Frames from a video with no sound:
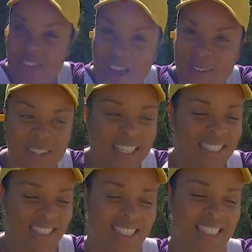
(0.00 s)

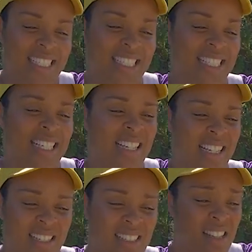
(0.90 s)
flour.
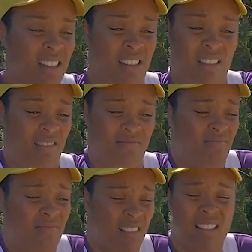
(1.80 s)
See, look,
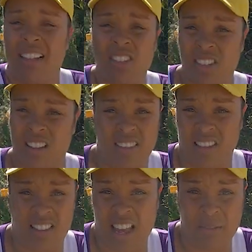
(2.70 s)
I just
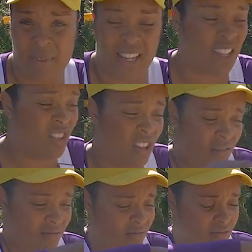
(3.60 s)
got this out of my
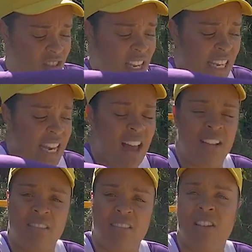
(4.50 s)
kitchen. Check it
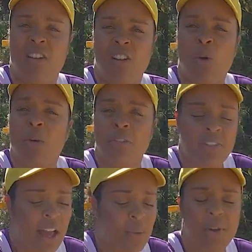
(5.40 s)
out. Corn
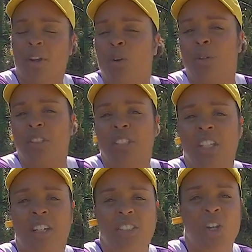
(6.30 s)
flour,
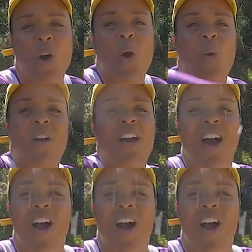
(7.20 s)
cornstarch, or